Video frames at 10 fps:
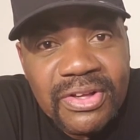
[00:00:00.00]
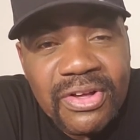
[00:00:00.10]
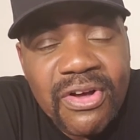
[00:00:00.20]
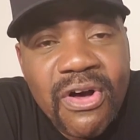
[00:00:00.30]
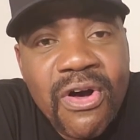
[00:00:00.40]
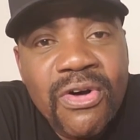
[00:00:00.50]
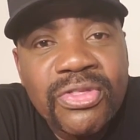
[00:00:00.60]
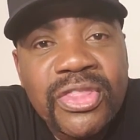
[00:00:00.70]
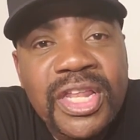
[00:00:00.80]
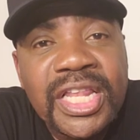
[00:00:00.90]

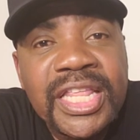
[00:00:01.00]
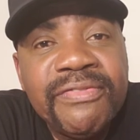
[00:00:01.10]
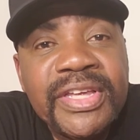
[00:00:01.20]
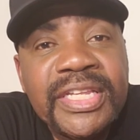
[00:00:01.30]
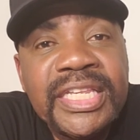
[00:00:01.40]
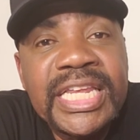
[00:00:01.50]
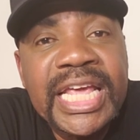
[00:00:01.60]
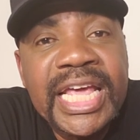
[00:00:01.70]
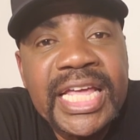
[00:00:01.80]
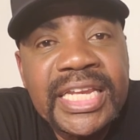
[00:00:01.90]
called the living
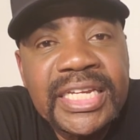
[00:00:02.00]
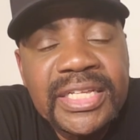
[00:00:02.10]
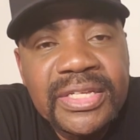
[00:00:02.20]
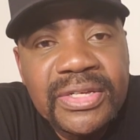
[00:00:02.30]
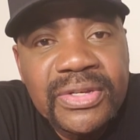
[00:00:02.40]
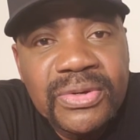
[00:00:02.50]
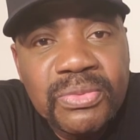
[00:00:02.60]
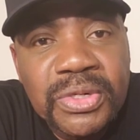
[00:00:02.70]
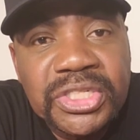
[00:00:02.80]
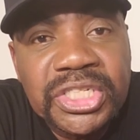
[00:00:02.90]
dead,
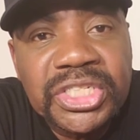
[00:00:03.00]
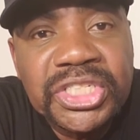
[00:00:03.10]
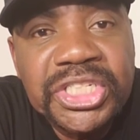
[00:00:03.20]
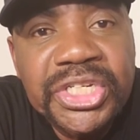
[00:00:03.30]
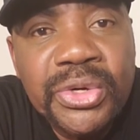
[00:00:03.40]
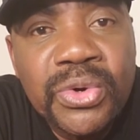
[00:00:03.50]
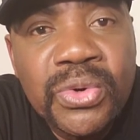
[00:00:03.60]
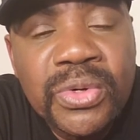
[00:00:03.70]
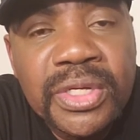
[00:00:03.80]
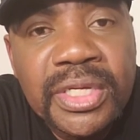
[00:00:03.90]
which is
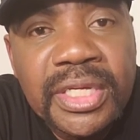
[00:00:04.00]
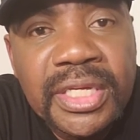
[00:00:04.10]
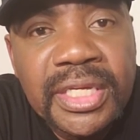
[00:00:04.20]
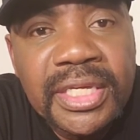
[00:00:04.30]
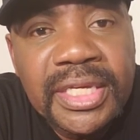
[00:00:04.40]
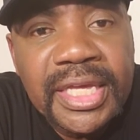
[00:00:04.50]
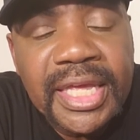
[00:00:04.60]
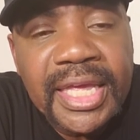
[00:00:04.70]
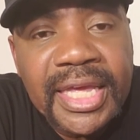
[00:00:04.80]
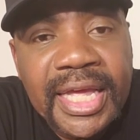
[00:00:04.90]
Sheol
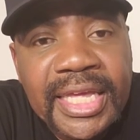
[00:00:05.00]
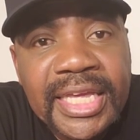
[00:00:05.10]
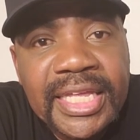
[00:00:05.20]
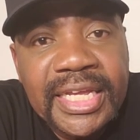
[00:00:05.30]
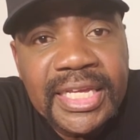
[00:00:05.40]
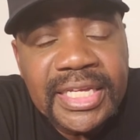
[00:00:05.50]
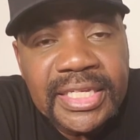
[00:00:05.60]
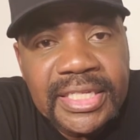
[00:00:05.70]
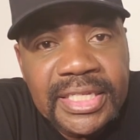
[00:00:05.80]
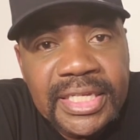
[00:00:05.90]
and Gehenna,
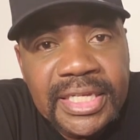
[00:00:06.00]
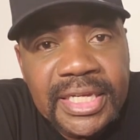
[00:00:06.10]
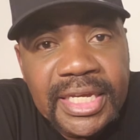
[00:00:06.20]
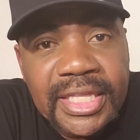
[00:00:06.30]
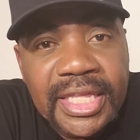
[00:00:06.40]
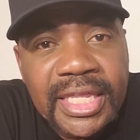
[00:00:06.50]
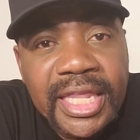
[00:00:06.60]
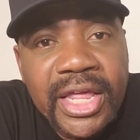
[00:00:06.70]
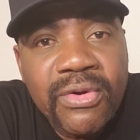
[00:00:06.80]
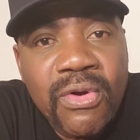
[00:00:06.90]
and then
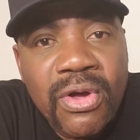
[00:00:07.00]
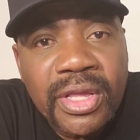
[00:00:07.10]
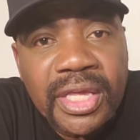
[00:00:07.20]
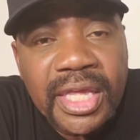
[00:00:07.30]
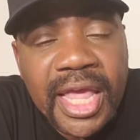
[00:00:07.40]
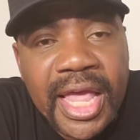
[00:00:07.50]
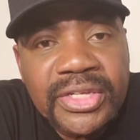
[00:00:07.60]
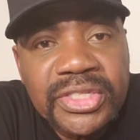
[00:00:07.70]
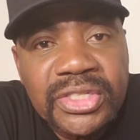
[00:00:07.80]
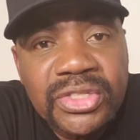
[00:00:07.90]
later on get
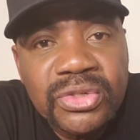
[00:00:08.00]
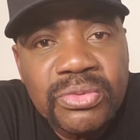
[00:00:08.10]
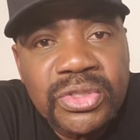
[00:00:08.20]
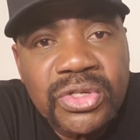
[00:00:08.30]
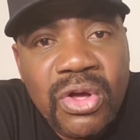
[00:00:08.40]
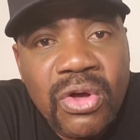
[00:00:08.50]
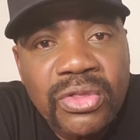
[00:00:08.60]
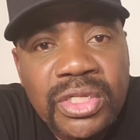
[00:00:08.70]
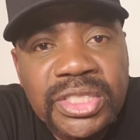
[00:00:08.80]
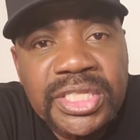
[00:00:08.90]
cast into what's
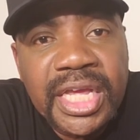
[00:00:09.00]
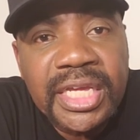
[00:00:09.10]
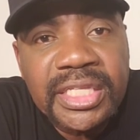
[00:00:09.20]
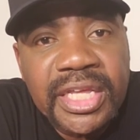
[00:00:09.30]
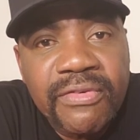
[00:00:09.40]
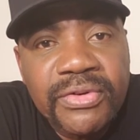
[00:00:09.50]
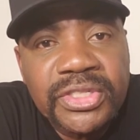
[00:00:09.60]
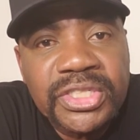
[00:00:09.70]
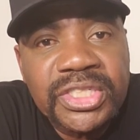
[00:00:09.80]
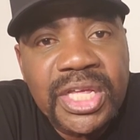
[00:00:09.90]
called the second death,
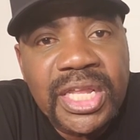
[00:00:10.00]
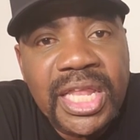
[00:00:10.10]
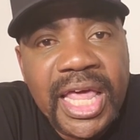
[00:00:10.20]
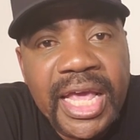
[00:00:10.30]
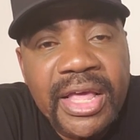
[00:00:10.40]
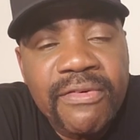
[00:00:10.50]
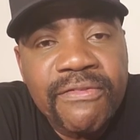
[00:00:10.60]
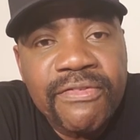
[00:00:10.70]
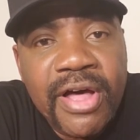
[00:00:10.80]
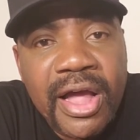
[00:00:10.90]
which is the lake of
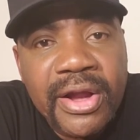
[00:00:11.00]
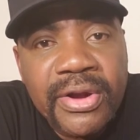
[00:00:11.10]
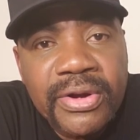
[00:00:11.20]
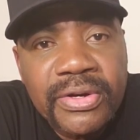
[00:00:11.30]
fire.